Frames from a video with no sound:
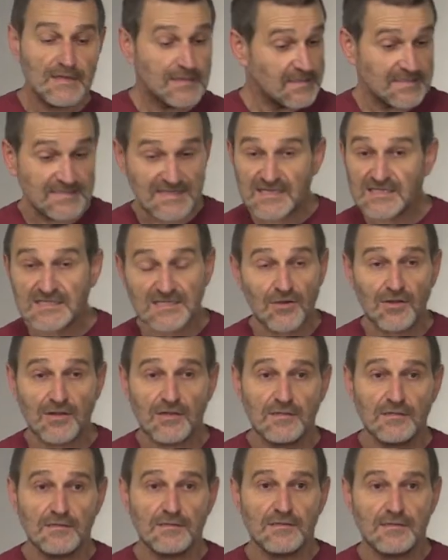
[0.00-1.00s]
That's
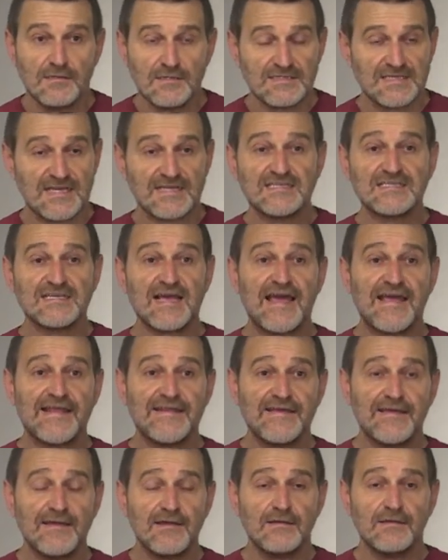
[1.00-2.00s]
all. That's the
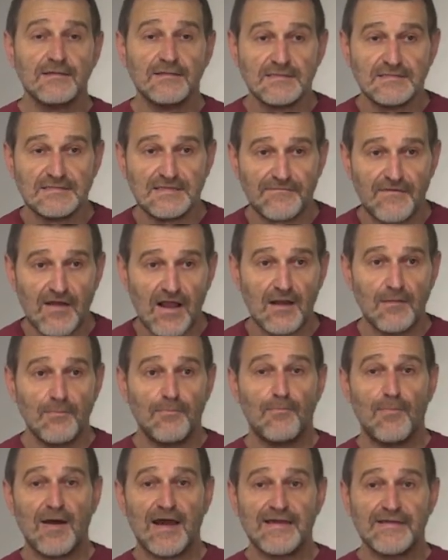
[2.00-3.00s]
idea
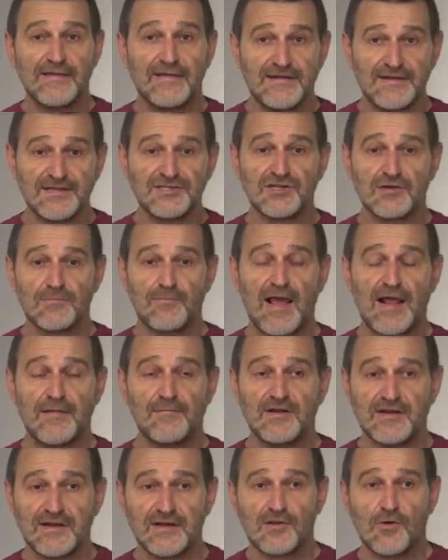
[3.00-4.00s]
developed by Richard
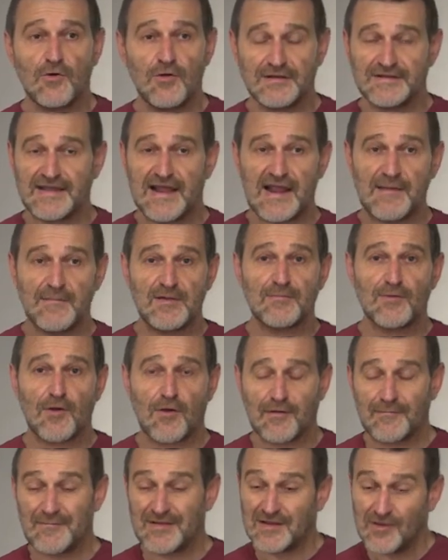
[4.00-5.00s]
Bellman called dynamic
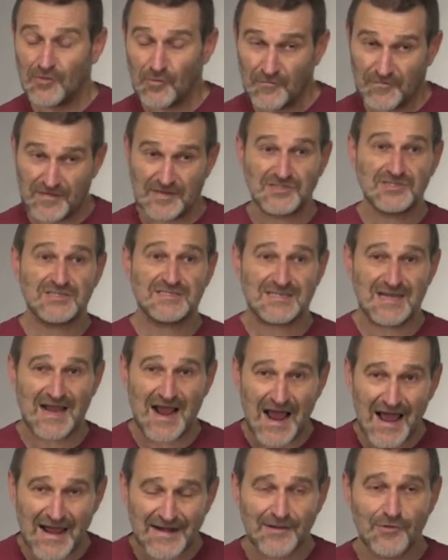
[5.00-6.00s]
programming, which is
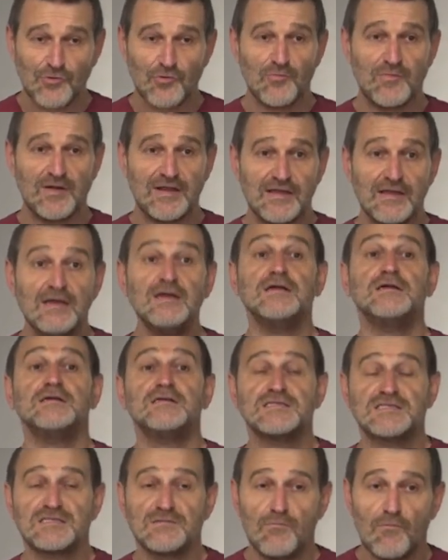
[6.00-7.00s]
arguably
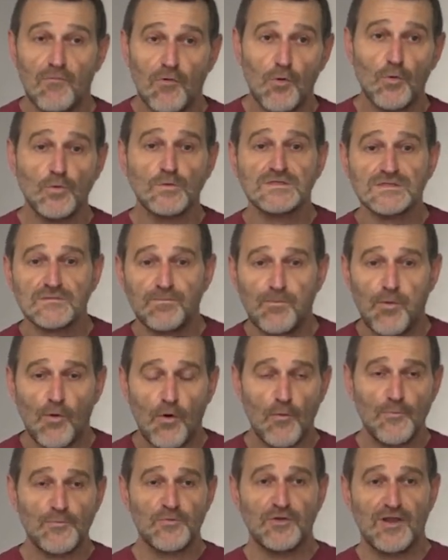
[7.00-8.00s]
the most
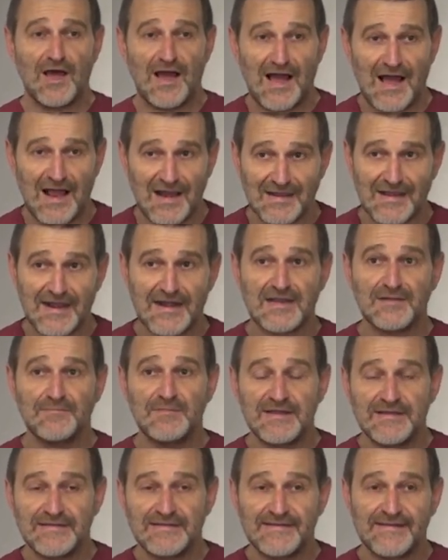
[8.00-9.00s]
popular
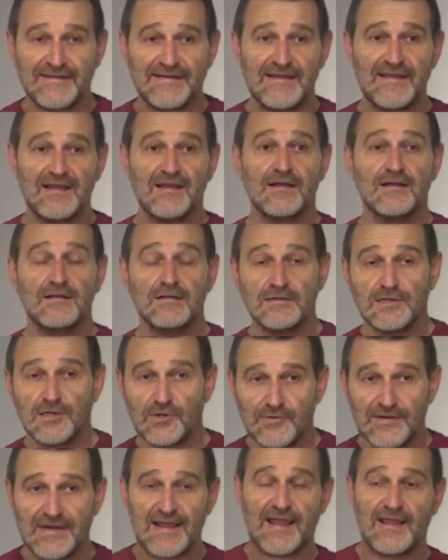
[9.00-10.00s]
algorithmic technique
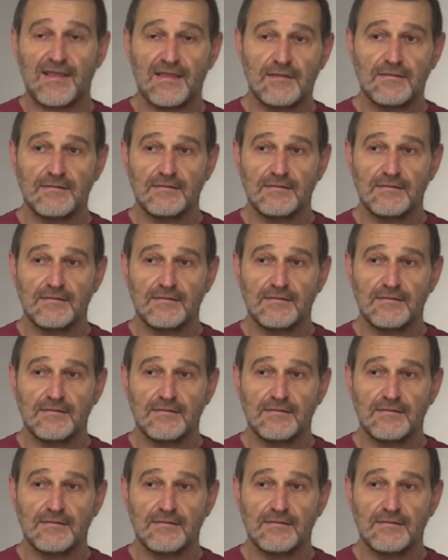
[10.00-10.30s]
today.